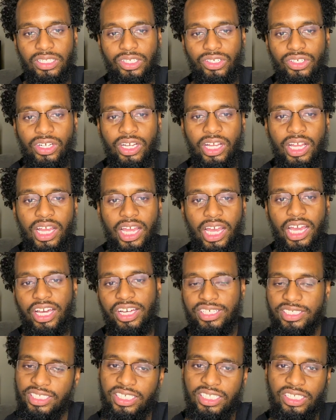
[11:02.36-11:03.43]
on how
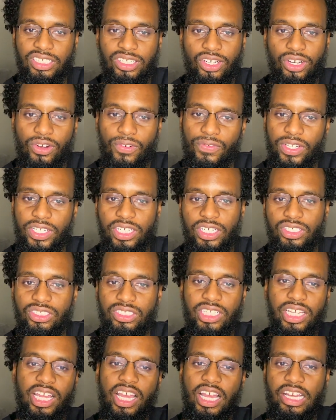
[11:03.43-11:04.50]
I did in the old videos
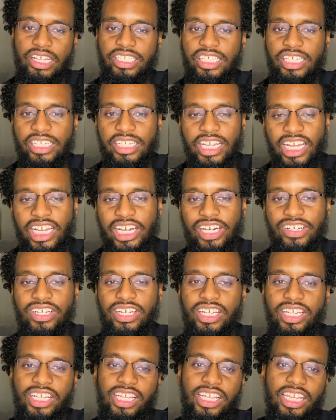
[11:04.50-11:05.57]
to how I did now.
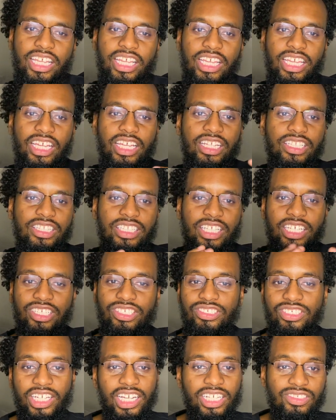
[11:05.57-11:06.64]
And thank you
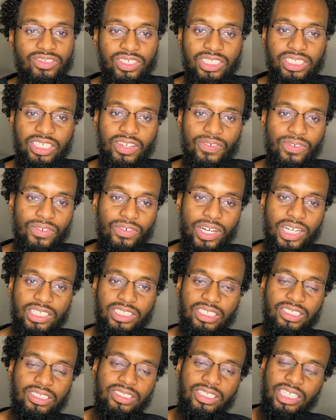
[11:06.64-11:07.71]
guys once again for
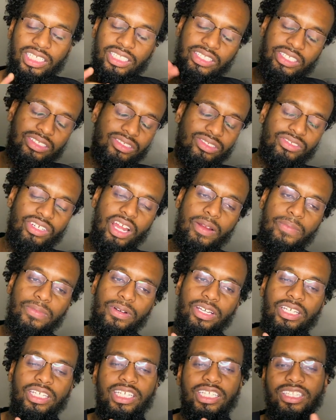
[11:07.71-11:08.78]
watching. Hit the subscribe
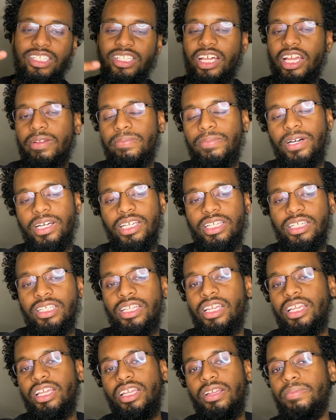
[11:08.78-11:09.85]
button, hit the like button.
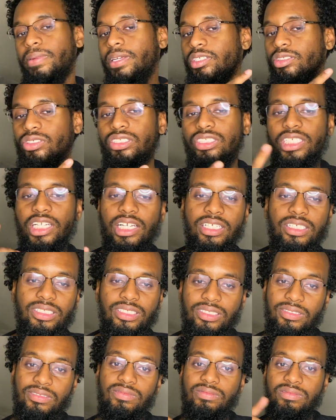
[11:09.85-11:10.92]
Make sure you guys
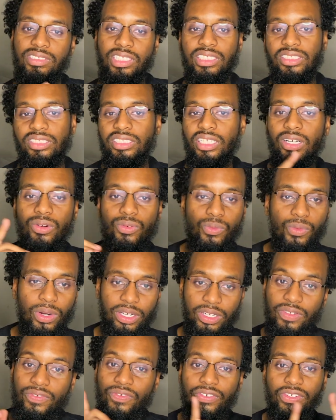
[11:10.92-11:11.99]
just tell
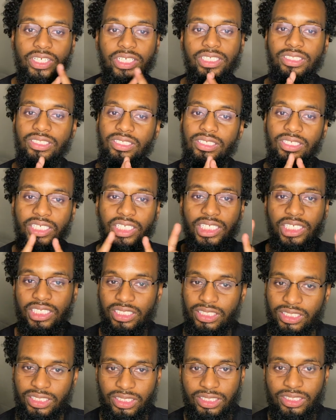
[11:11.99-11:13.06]
one friend.
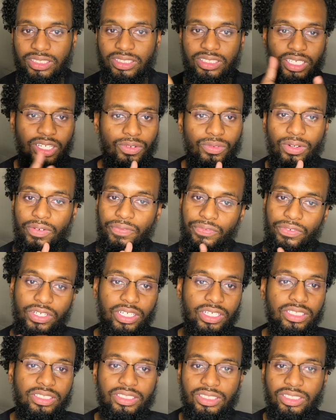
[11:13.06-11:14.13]
Tell one
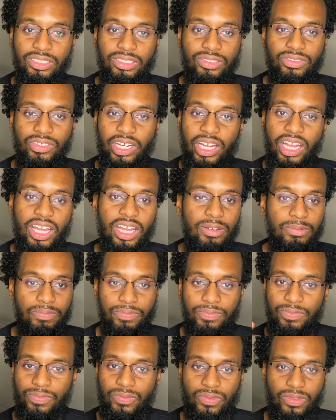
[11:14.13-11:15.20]
friend to subscribe.
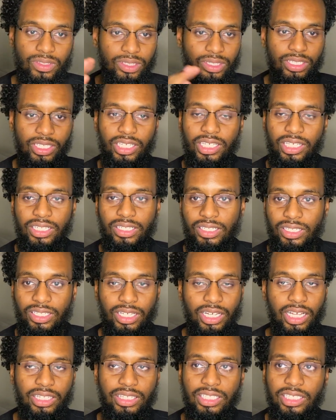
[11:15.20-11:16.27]
Then
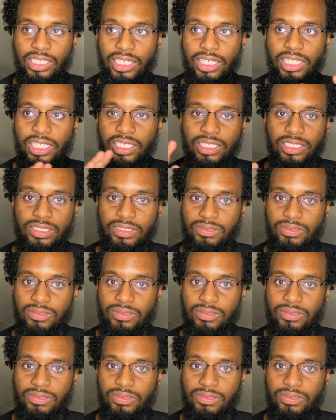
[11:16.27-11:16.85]
I think I got like,